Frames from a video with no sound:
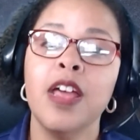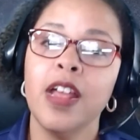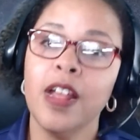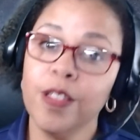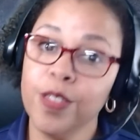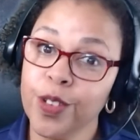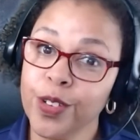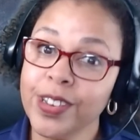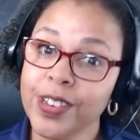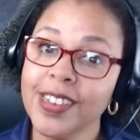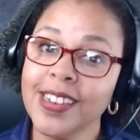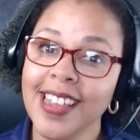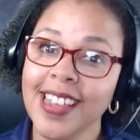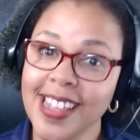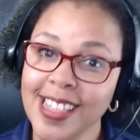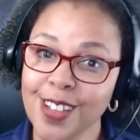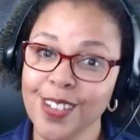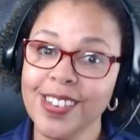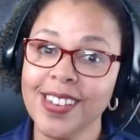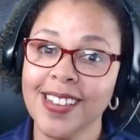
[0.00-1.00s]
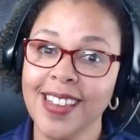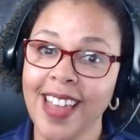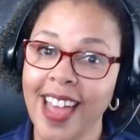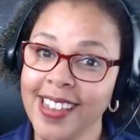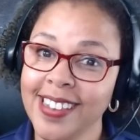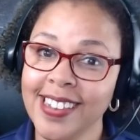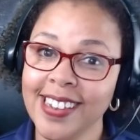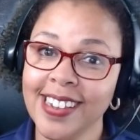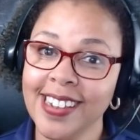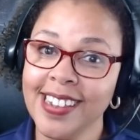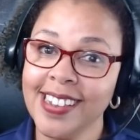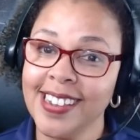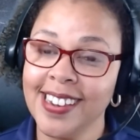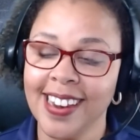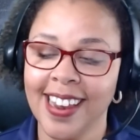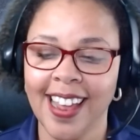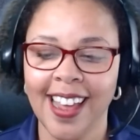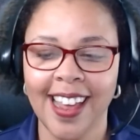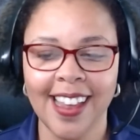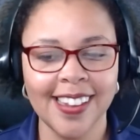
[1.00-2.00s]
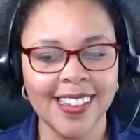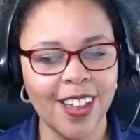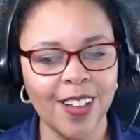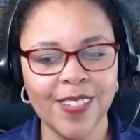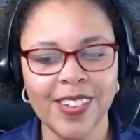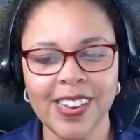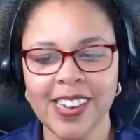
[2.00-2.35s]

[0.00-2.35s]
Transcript: in those classes, and I love